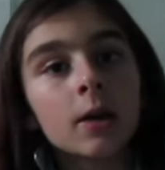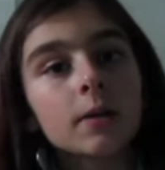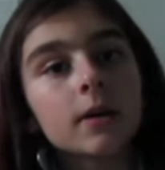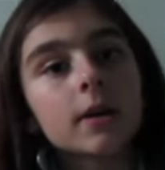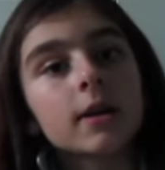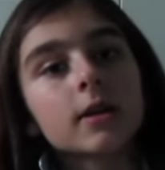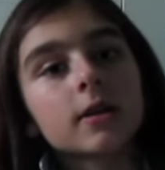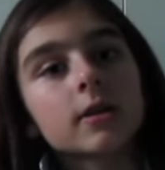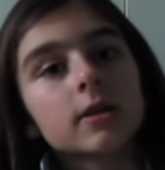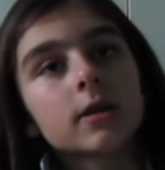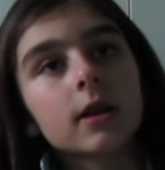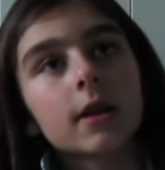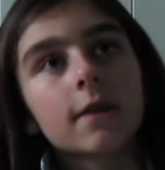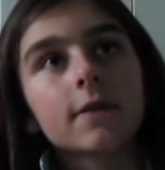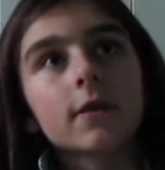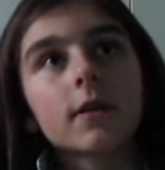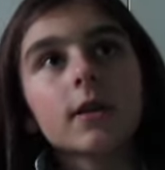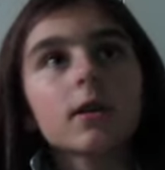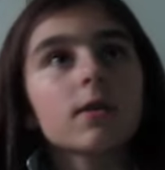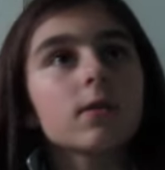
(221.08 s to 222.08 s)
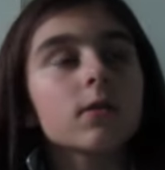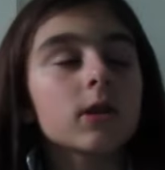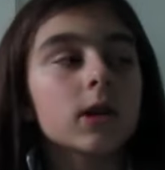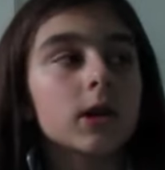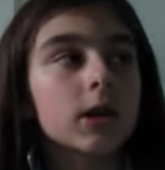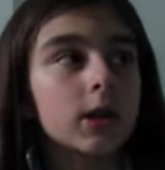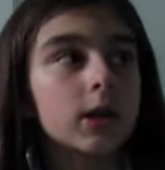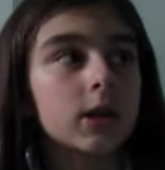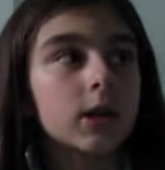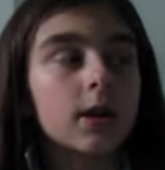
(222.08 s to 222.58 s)
because I feel like everyone
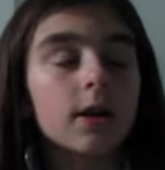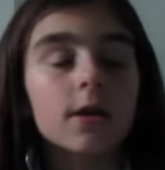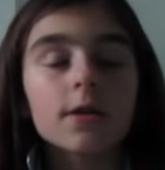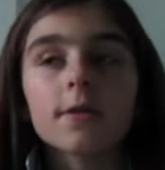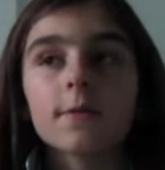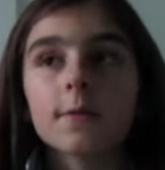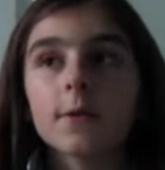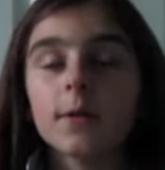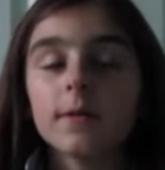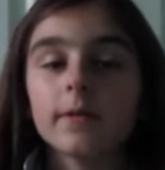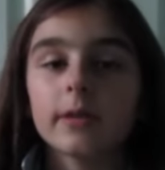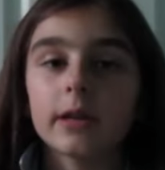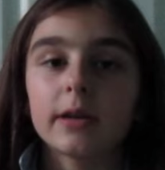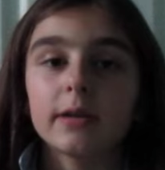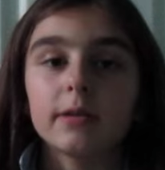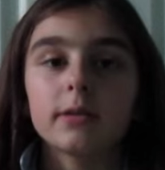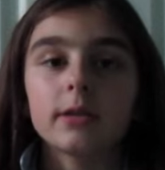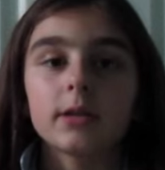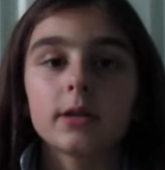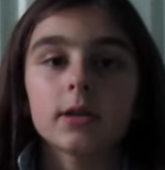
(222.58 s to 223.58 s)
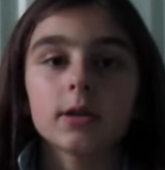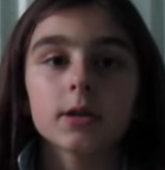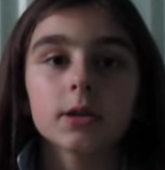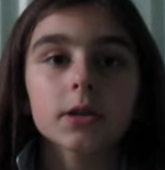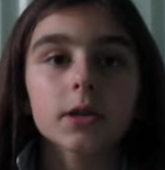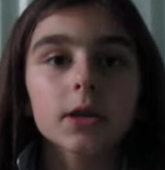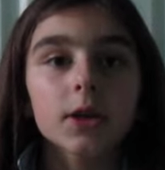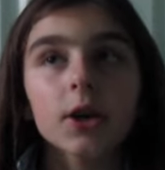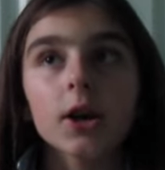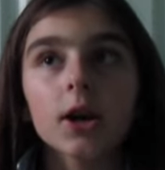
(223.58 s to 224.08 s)
already done all their fall videos, and it's
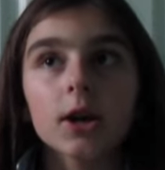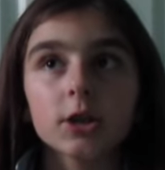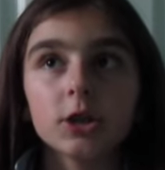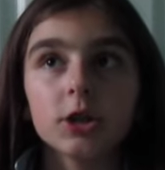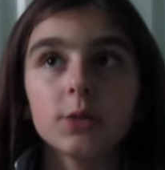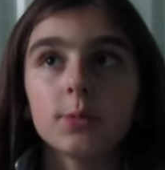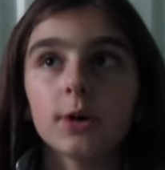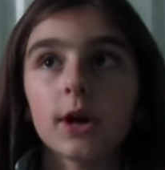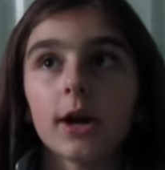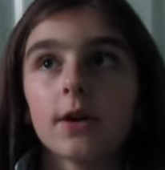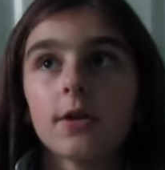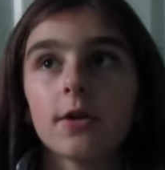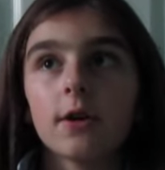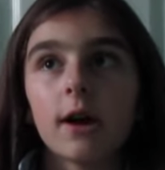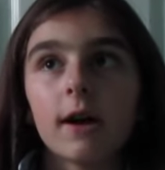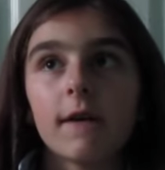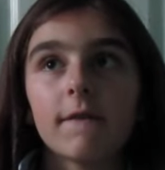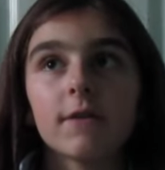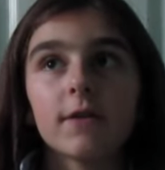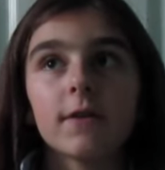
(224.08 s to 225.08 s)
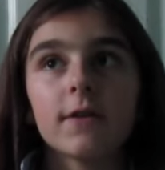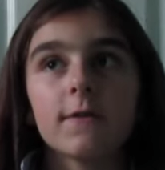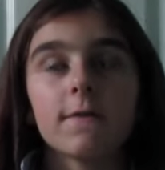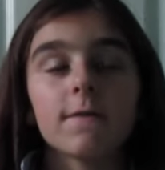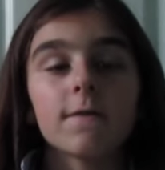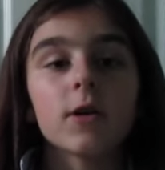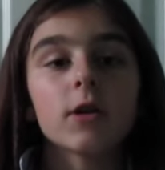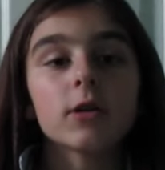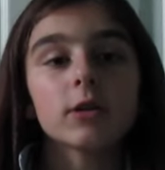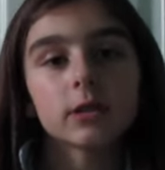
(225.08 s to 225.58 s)
only like October. I don't know, I feel like
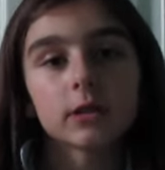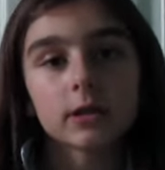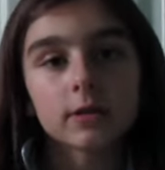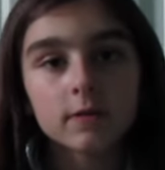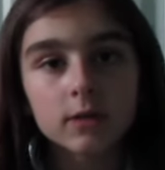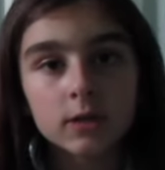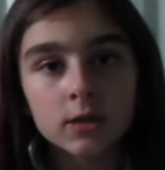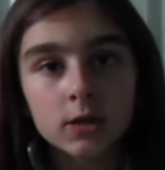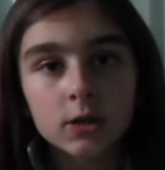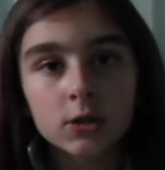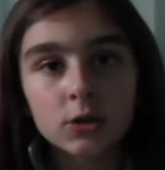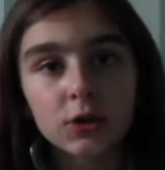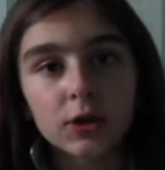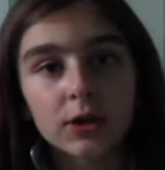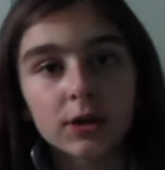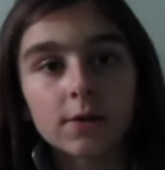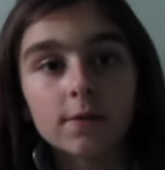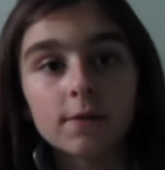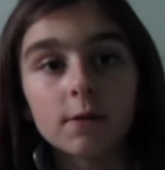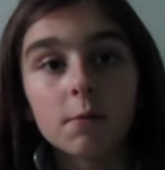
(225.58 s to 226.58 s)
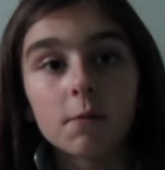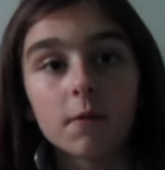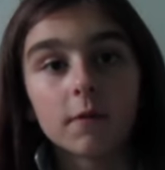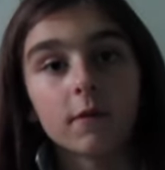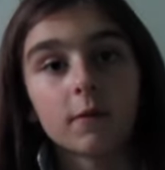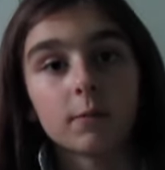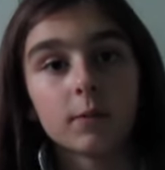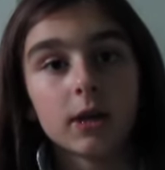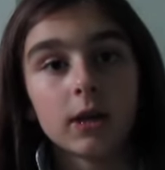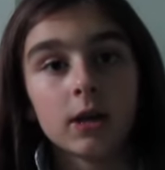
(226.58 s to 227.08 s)
fall doesn't even start till like November
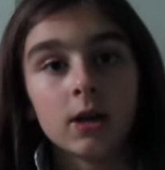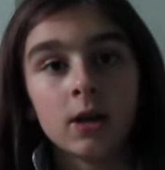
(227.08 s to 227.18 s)
for me,